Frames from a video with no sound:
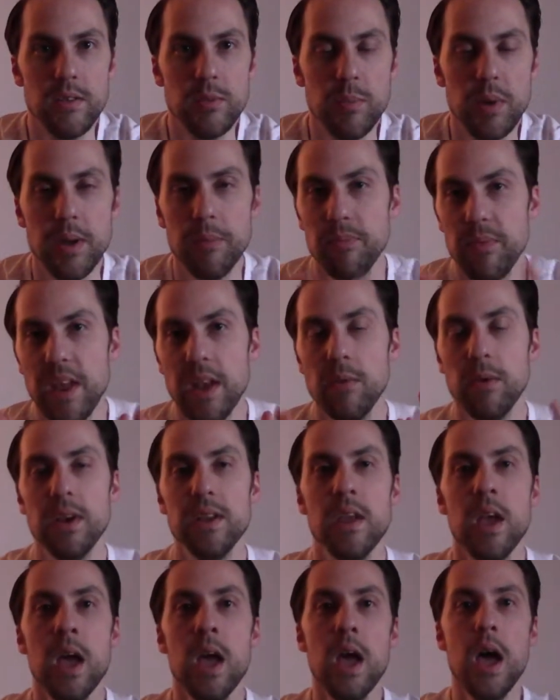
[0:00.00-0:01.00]
But anyway,
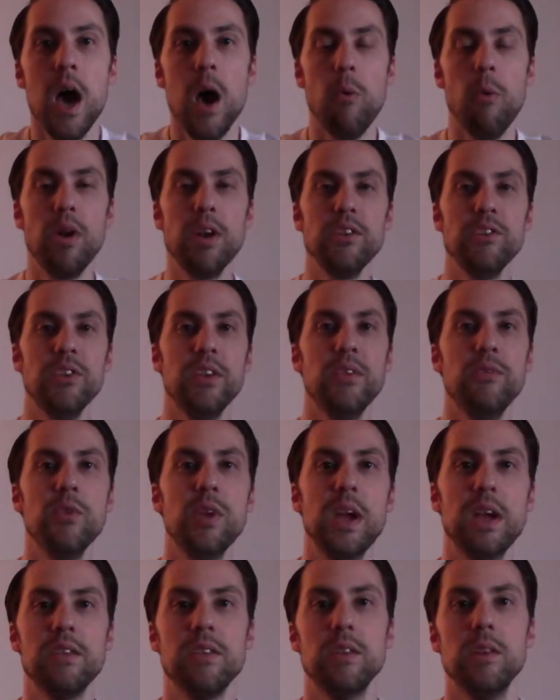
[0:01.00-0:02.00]
I wanted to give you
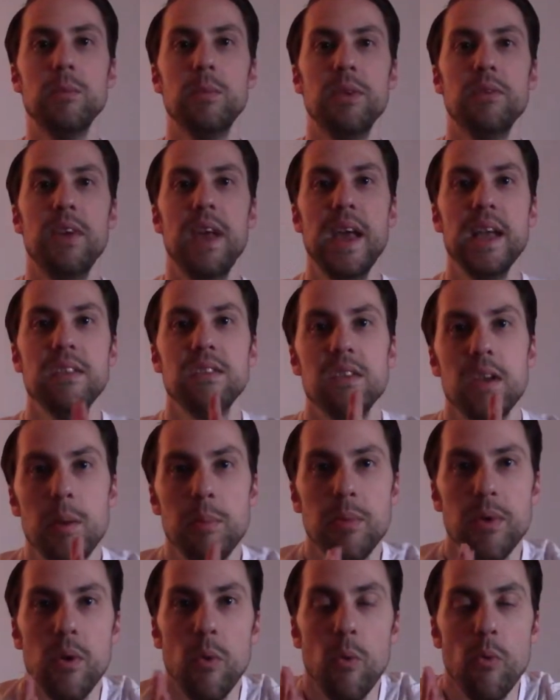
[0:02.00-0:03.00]
guys a little bit of a heads
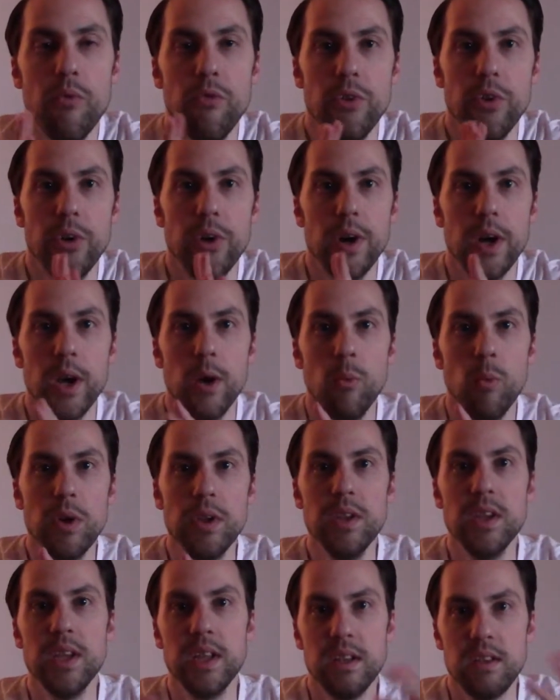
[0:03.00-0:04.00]
up over uh, what
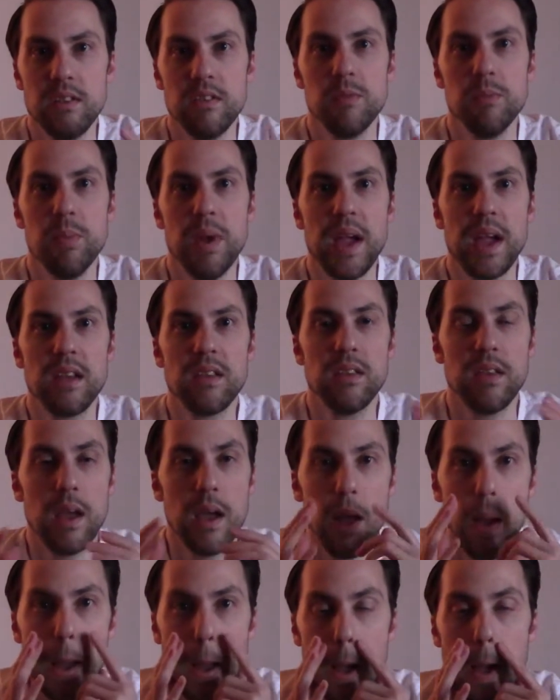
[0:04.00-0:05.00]
you can expect
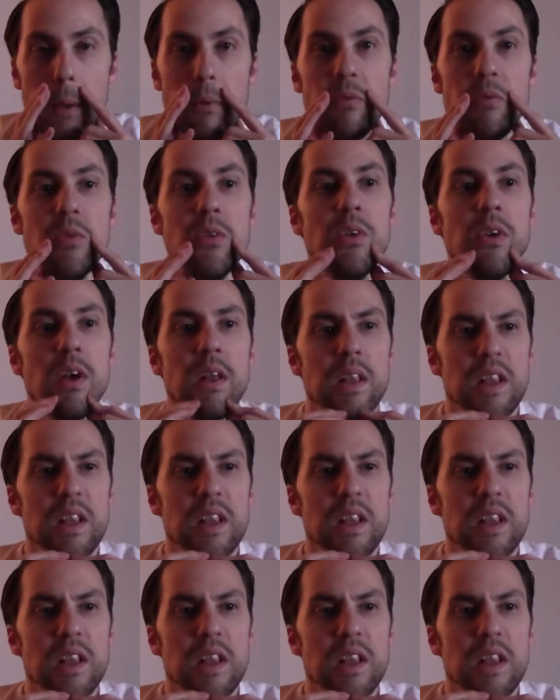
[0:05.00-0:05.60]
uh, for,